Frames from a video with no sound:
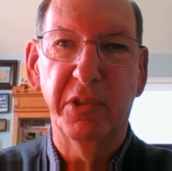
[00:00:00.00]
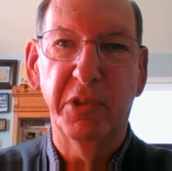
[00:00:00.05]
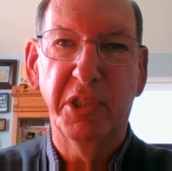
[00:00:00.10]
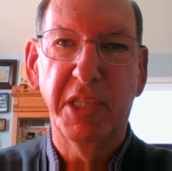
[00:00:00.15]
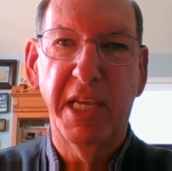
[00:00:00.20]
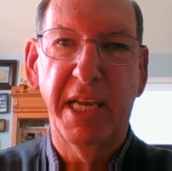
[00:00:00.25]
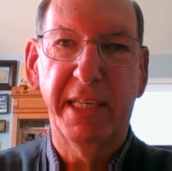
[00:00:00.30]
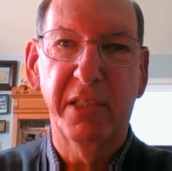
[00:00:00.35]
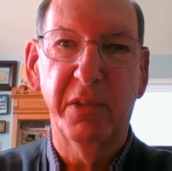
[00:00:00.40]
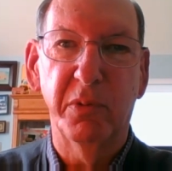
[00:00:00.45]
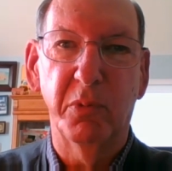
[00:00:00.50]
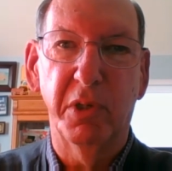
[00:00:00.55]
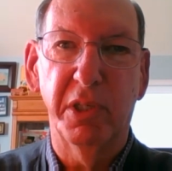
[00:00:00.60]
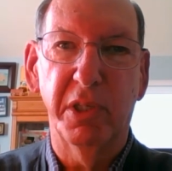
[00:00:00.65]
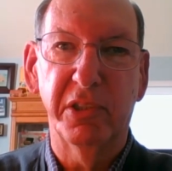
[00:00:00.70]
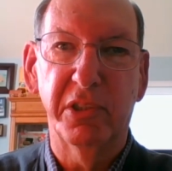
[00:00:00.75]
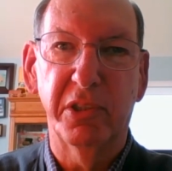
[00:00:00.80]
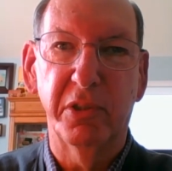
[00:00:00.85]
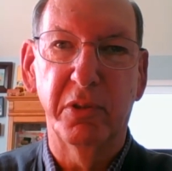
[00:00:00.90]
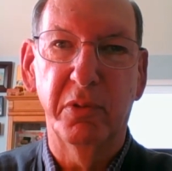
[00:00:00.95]
second
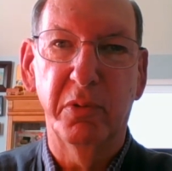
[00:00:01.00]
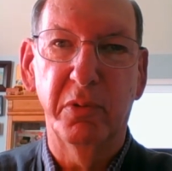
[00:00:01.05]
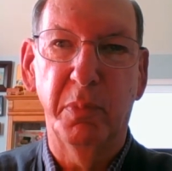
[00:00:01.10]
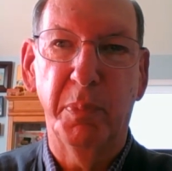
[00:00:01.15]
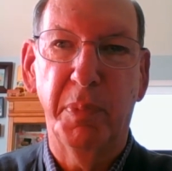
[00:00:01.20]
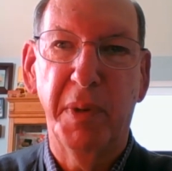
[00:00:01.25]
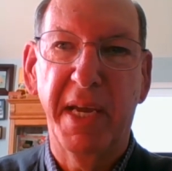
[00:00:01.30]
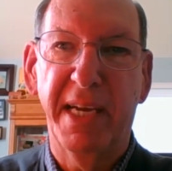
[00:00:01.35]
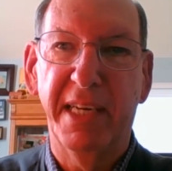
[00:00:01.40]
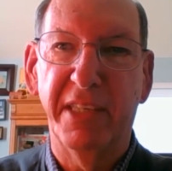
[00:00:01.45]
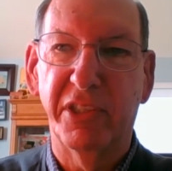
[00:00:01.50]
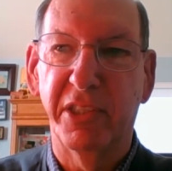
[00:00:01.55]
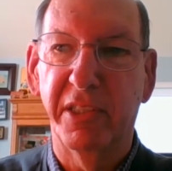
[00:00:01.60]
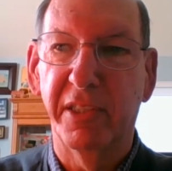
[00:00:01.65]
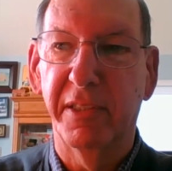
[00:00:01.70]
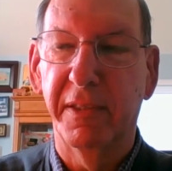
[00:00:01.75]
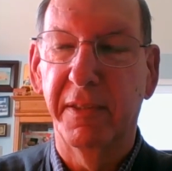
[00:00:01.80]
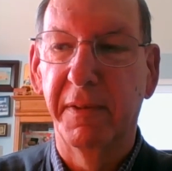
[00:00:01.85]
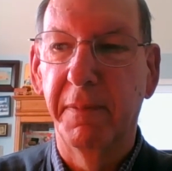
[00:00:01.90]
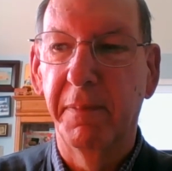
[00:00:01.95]
one to pass
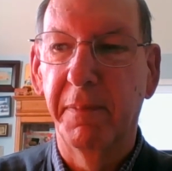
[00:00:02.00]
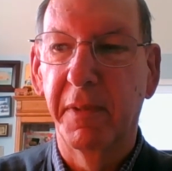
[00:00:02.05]
it,